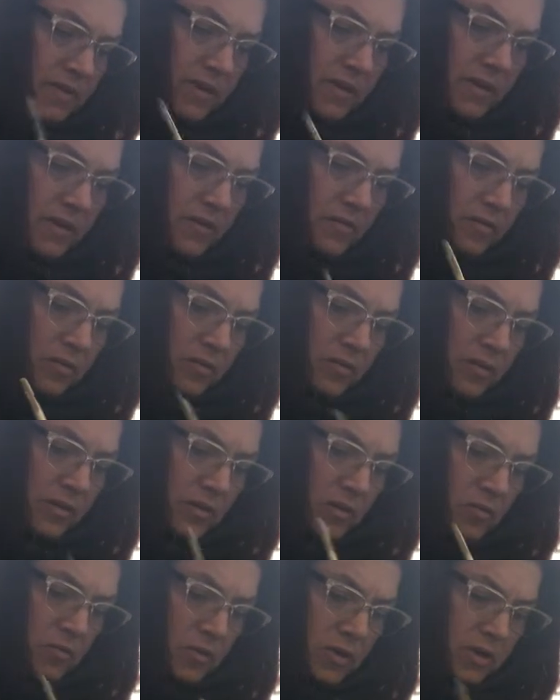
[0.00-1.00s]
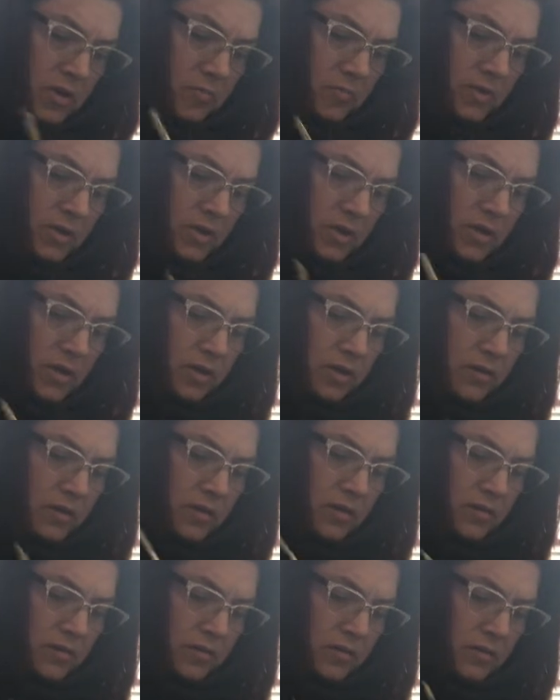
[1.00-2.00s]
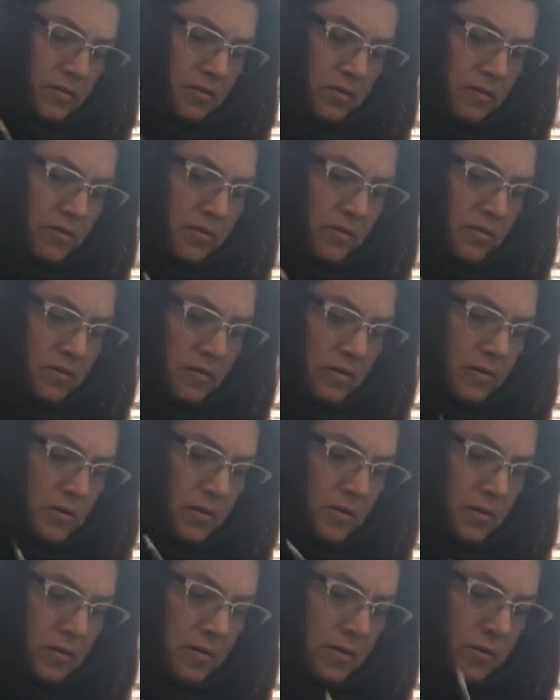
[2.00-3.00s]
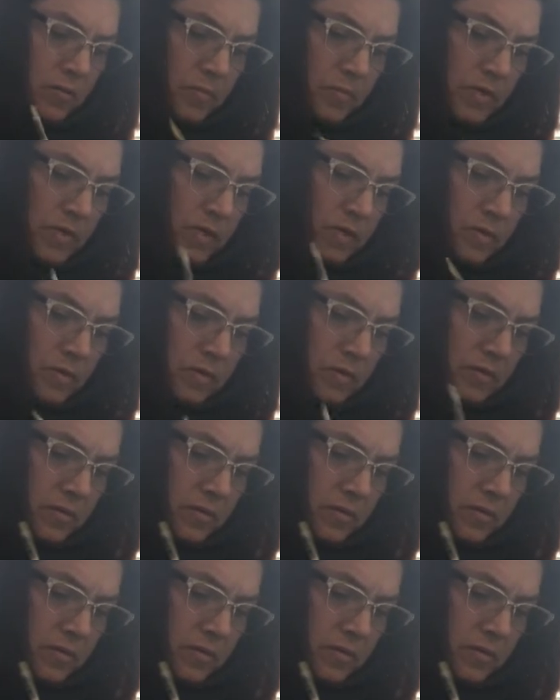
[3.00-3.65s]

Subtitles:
on how thick you want to put it on, but